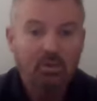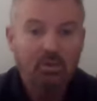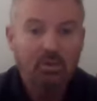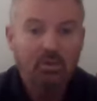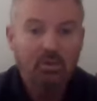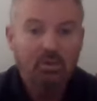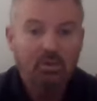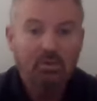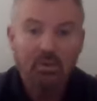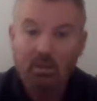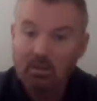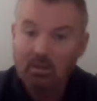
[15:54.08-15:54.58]

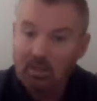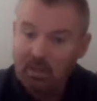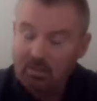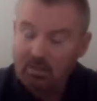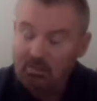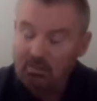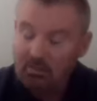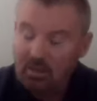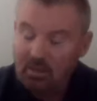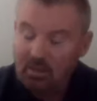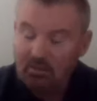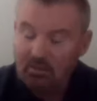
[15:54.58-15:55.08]
They'll let
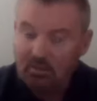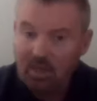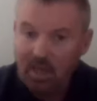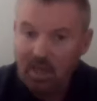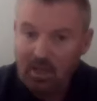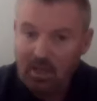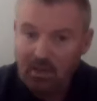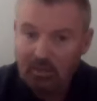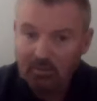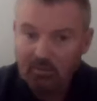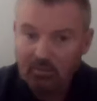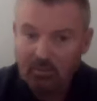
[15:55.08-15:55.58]
you go
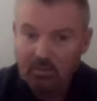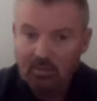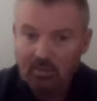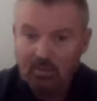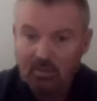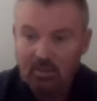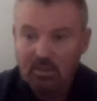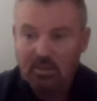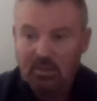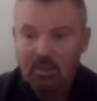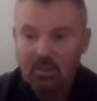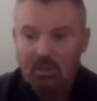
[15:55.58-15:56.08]
down,
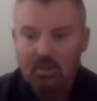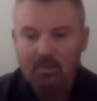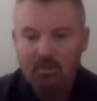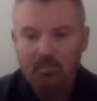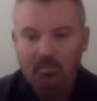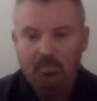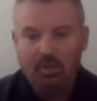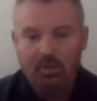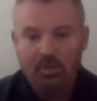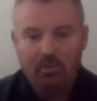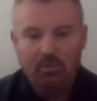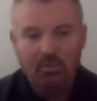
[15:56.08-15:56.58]

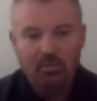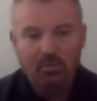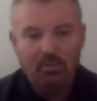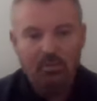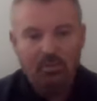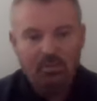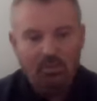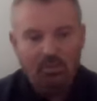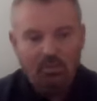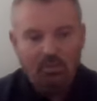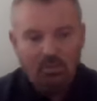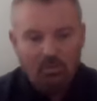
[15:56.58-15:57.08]
but
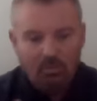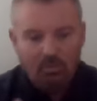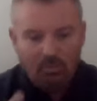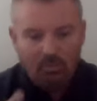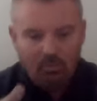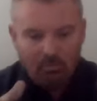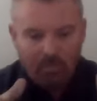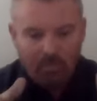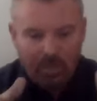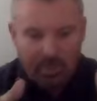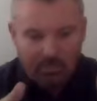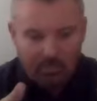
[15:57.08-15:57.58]

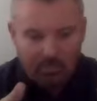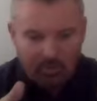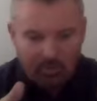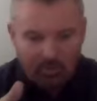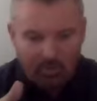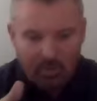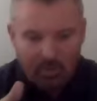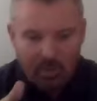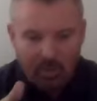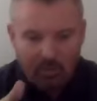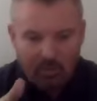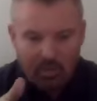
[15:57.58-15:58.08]

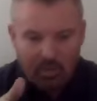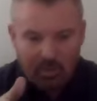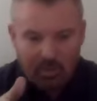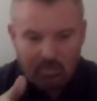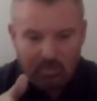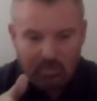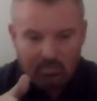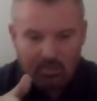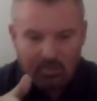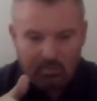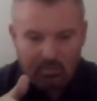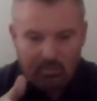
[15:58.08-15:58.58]
people are going to
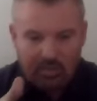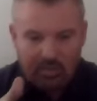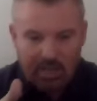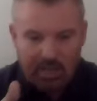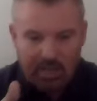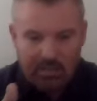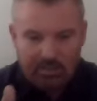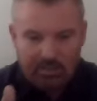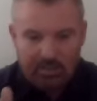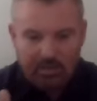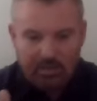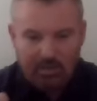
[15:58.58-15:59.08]
be
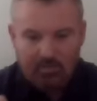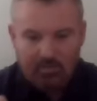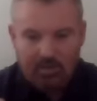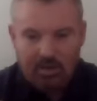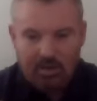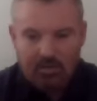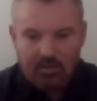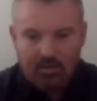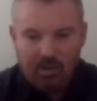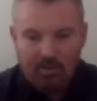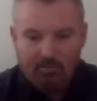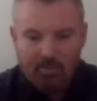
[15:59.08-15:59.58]
rotating
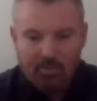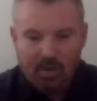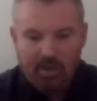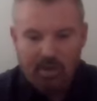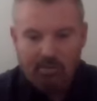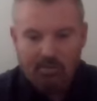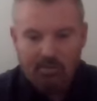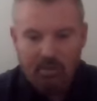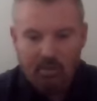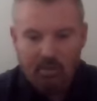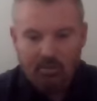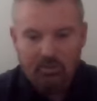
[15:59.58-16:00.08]
around that buy
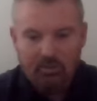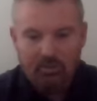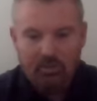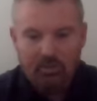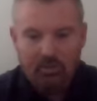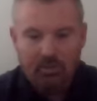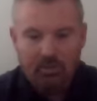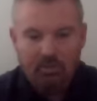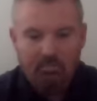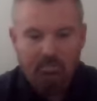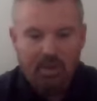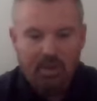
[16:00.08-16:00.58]

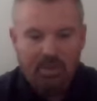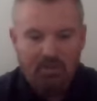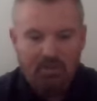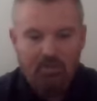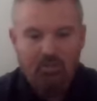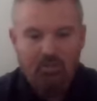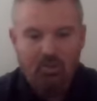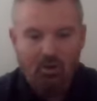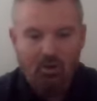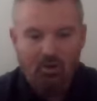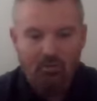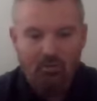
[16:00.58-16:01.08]
box
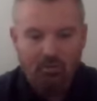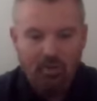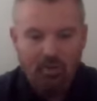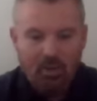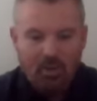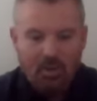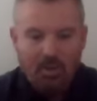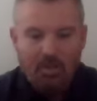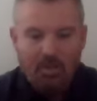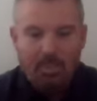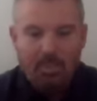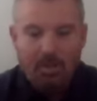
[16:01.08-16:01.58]
based on
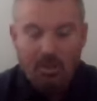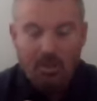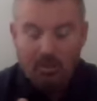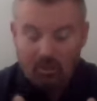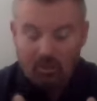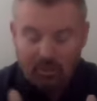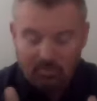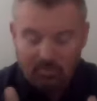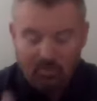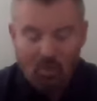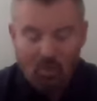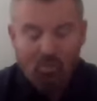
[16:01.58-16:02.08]

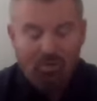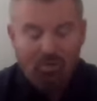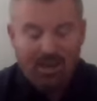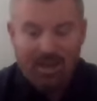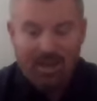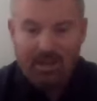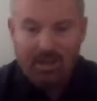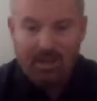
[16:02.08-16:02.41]
an